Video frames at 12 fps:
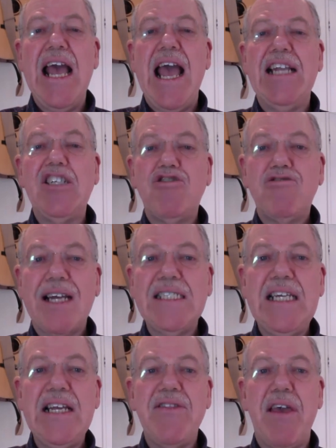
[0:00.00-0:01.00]

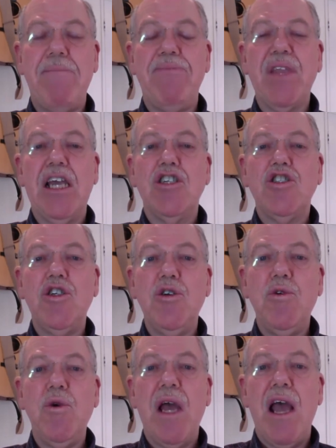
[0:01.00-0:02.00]
instructing them
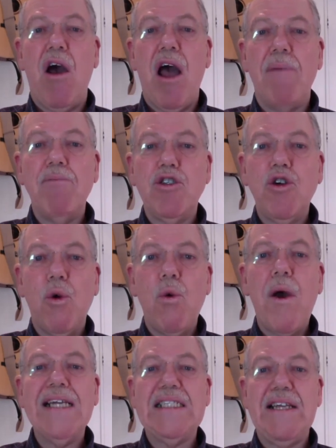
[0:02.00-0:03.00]
to
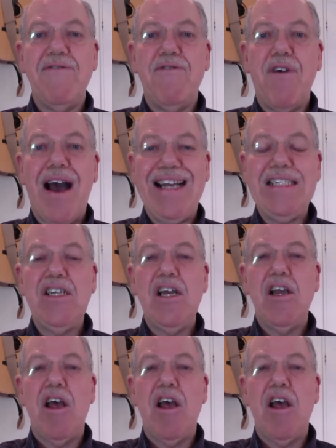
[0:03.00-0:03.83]
always invite